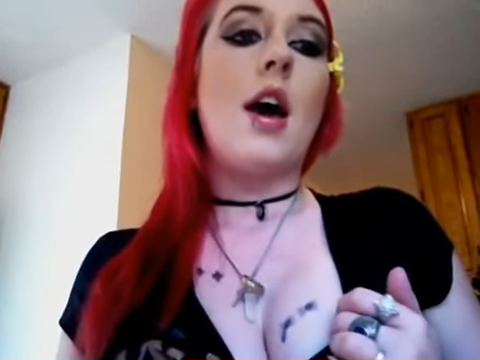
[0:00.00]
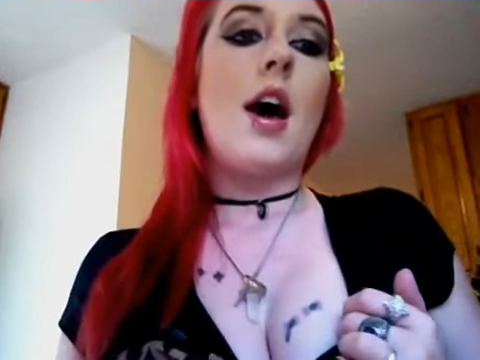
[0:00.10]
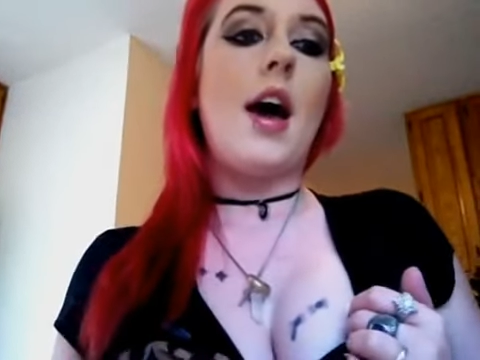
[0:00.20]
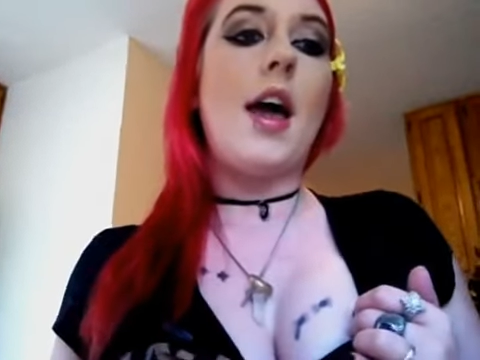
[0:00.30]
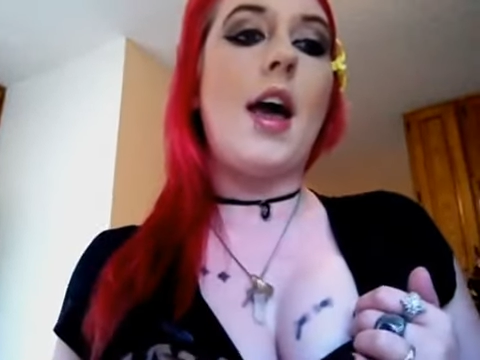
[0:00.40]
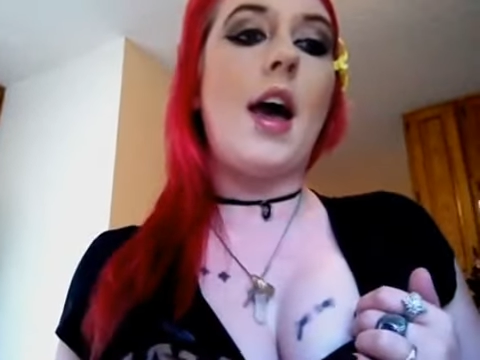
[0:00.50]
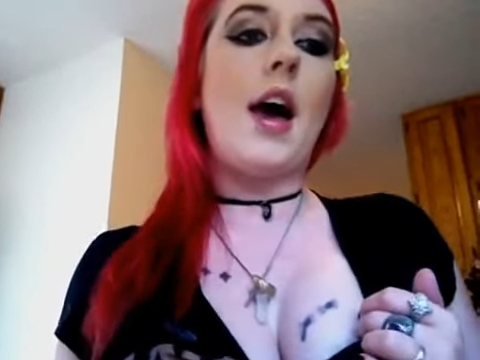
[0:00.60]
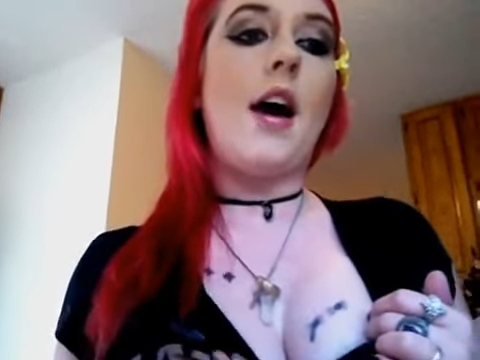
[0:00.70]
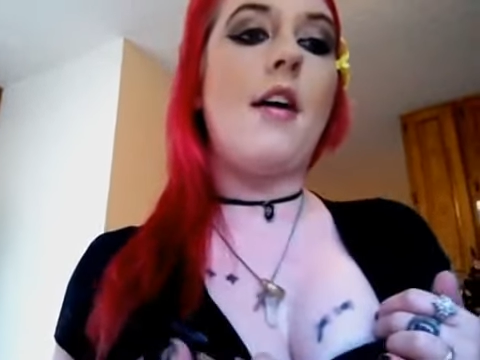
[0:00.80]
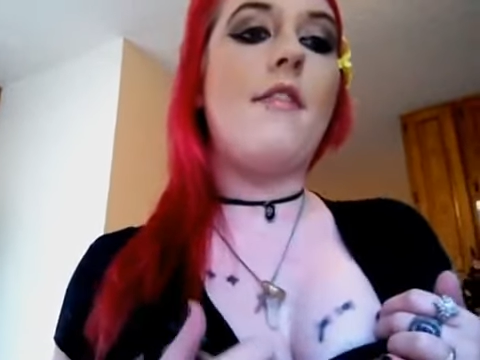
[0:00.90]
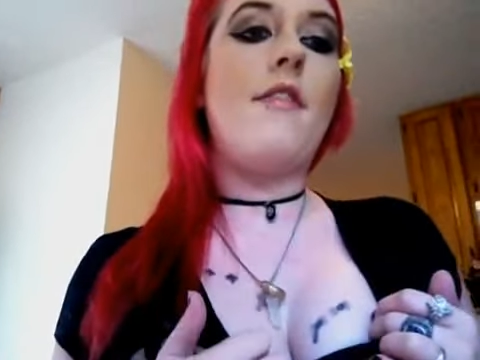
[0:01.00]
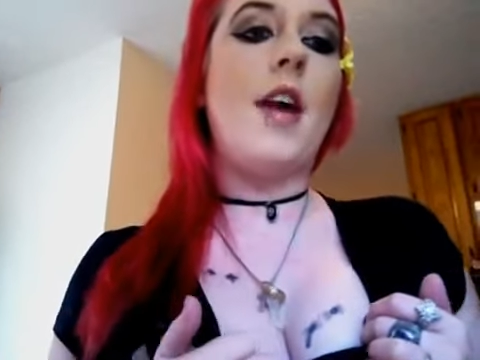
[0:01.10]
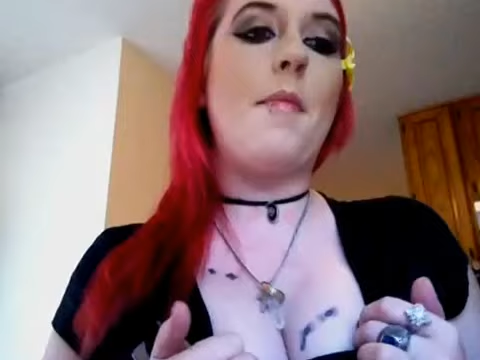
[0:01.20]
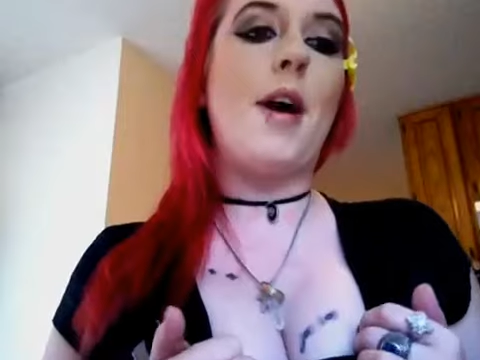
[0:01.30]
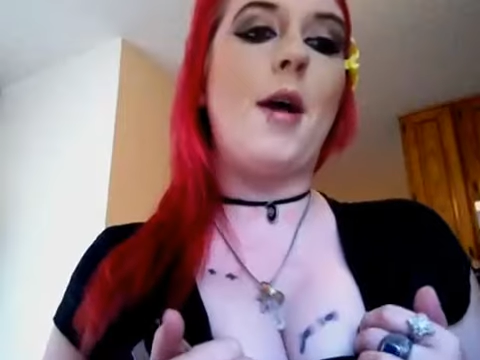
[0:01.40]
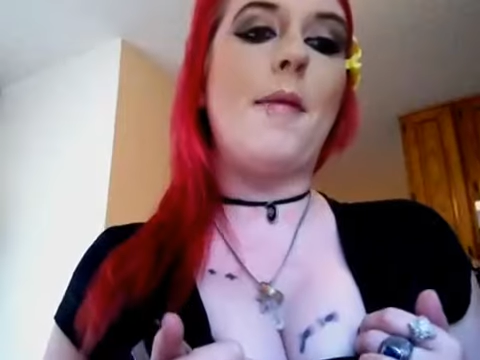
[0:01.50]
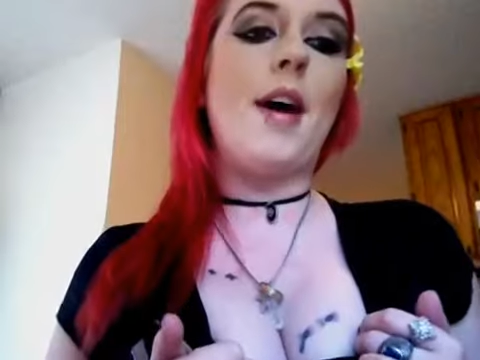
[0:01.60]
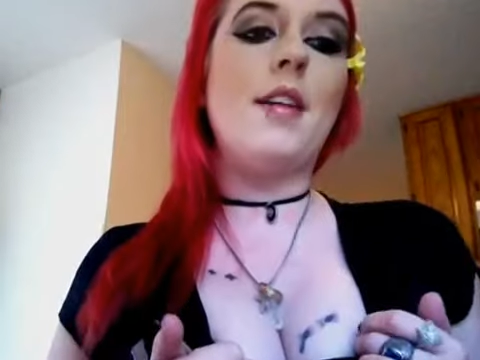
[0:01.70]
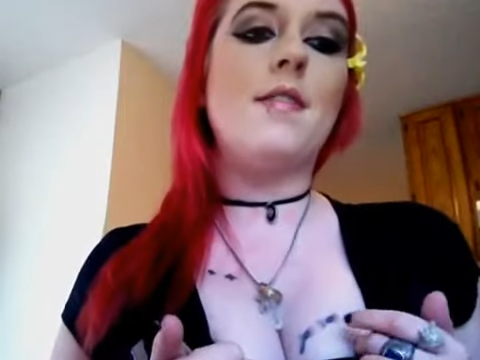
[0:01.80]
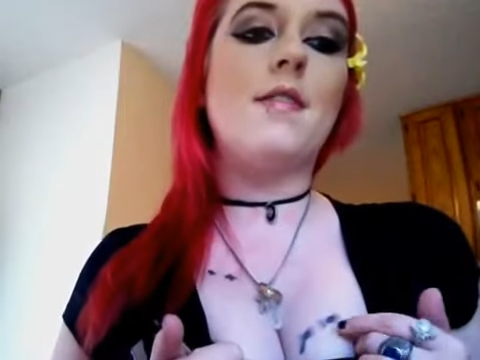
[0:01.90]
I have vampire
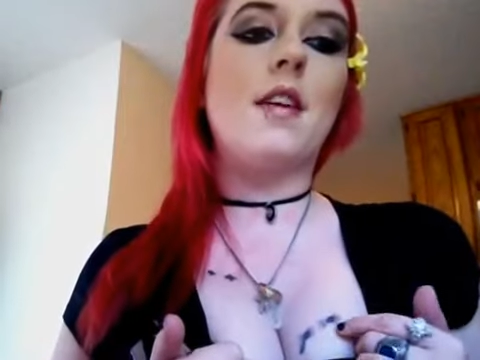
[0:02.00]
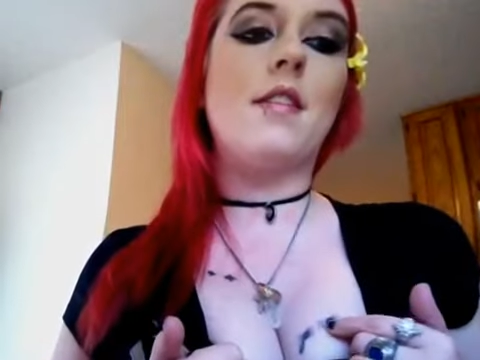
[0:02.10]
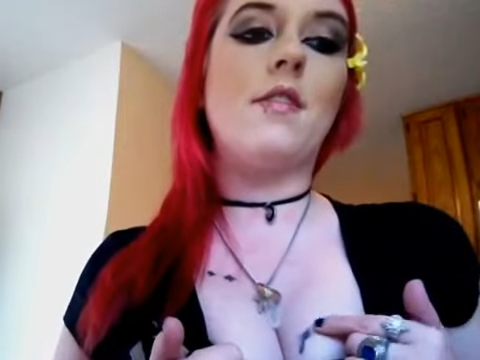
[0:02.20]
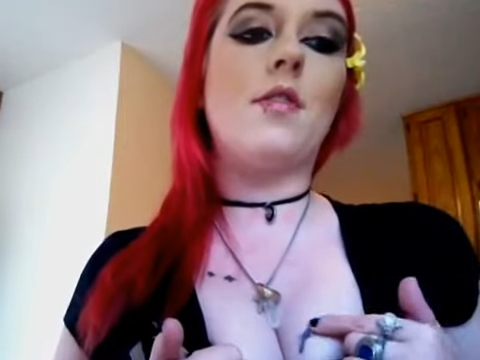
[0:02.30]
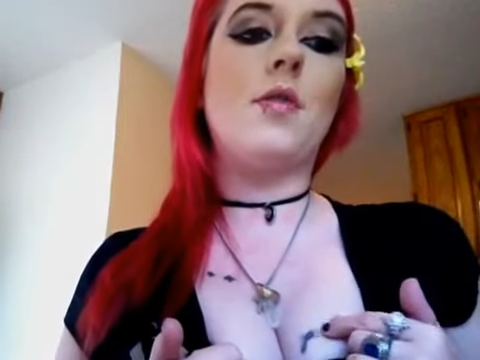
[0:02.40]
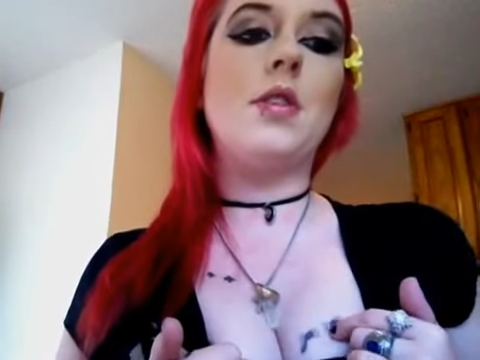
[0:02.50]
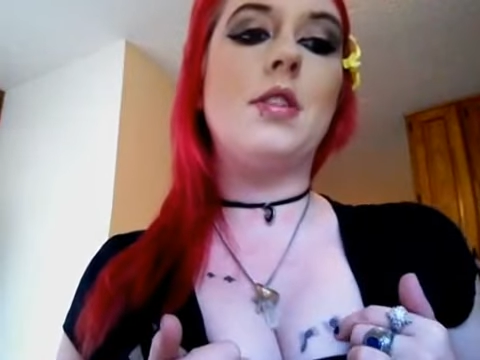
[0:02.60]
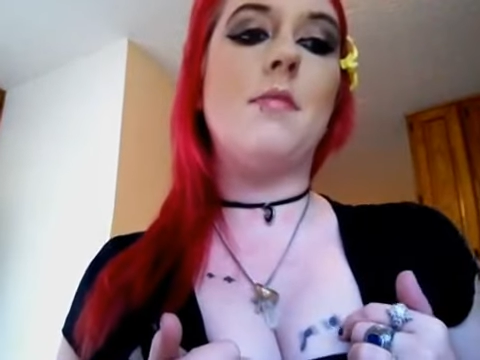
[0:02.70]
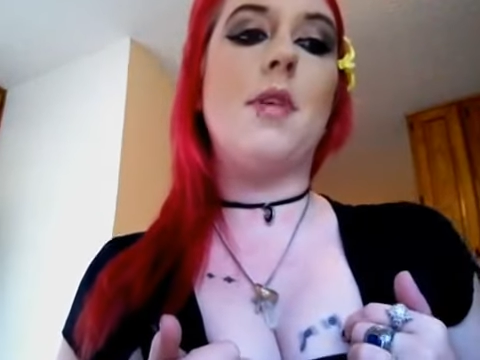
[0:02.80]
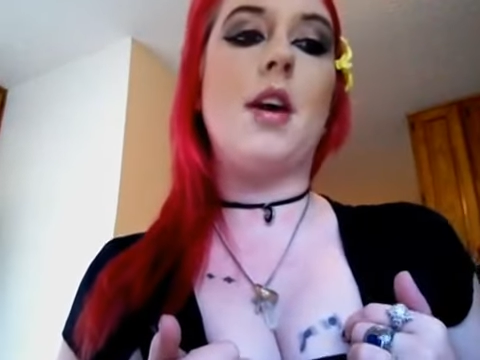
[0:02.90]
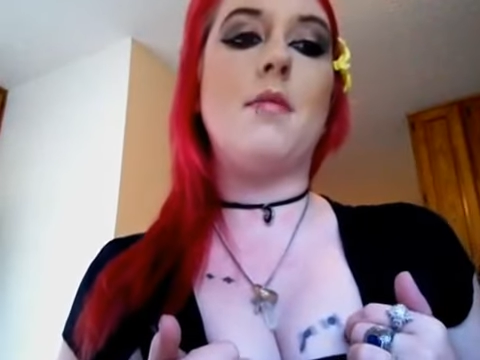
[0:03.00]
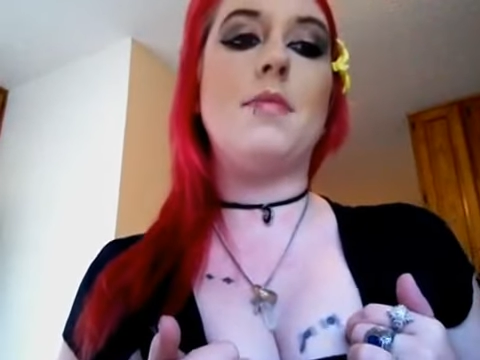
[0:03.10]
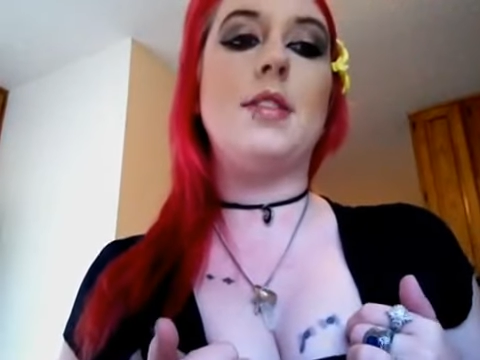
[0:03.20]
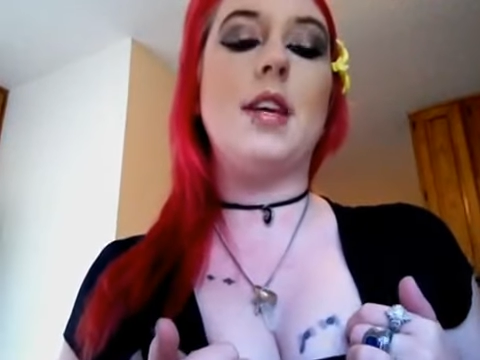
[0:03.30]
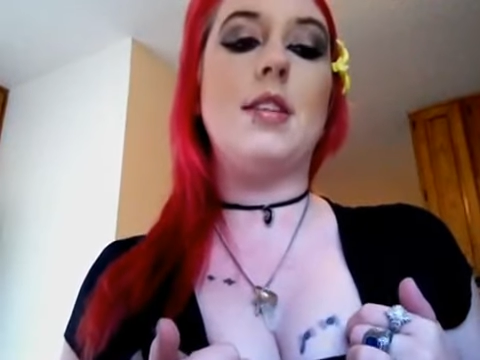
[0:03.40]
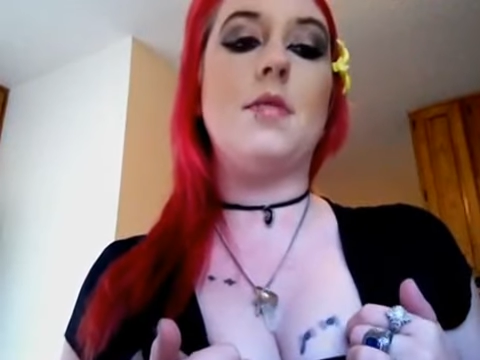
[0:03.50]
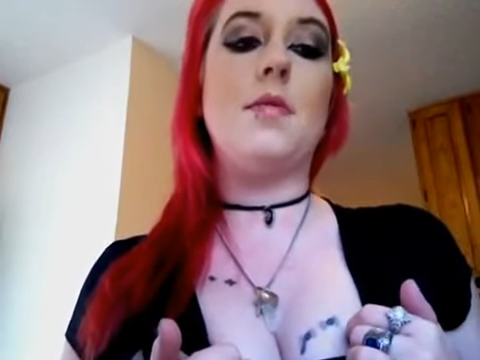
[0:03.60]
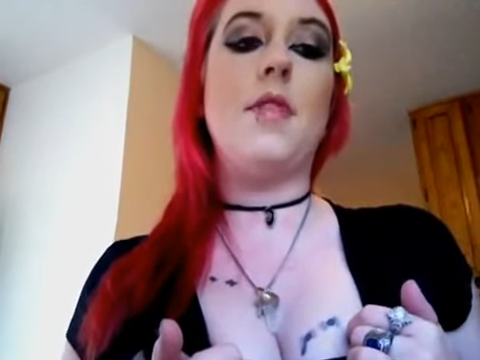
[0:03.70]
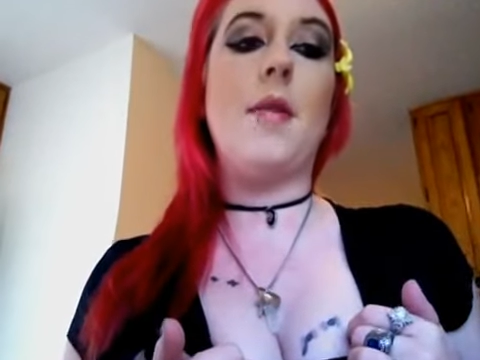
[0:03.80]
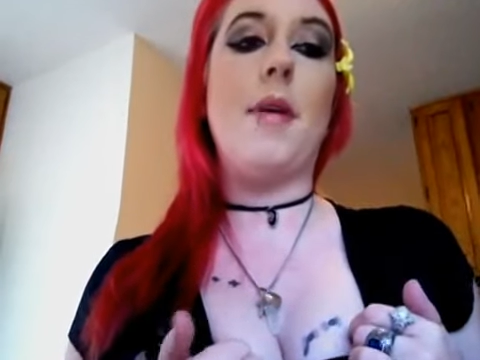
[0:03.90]
bites because, of course, I'm like obsessed
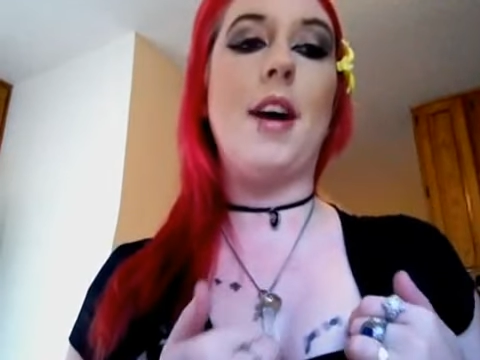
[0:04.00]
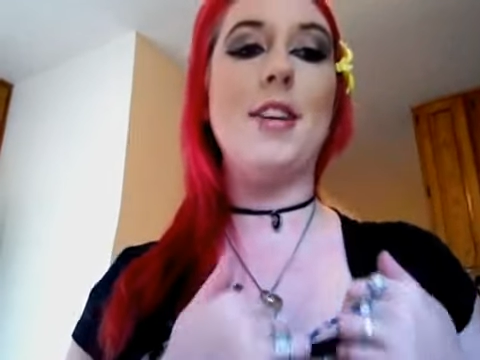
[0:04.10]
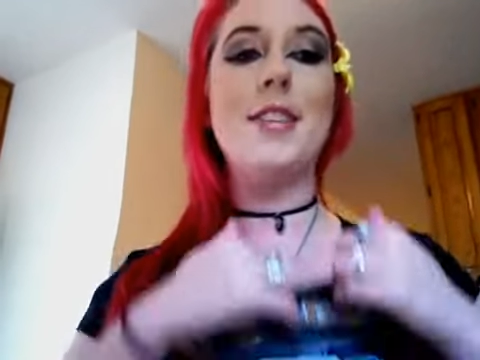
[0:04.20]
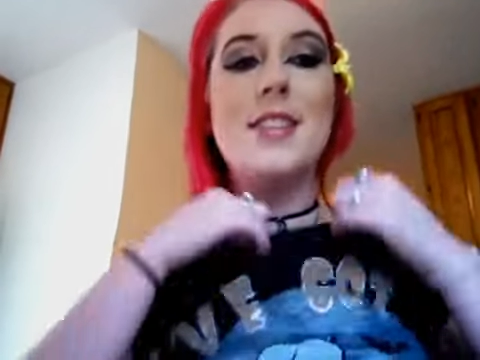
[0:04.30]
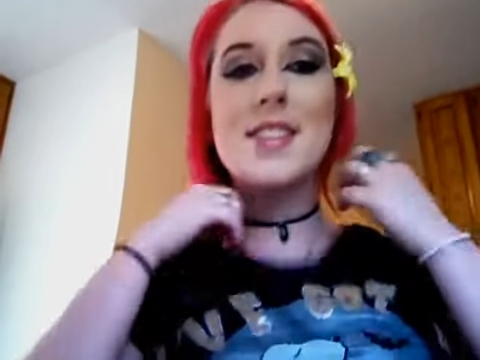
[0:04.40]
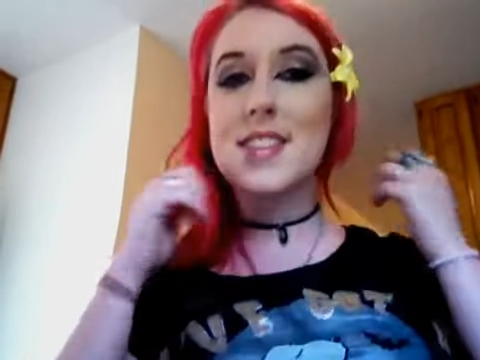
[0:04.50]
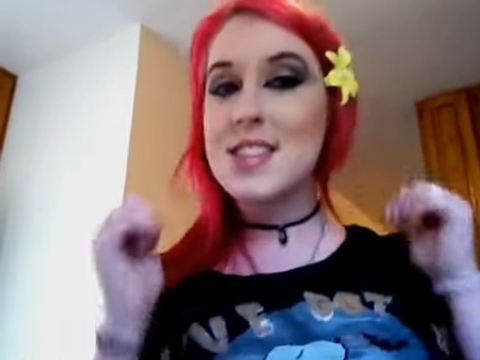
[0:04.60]
with vampires.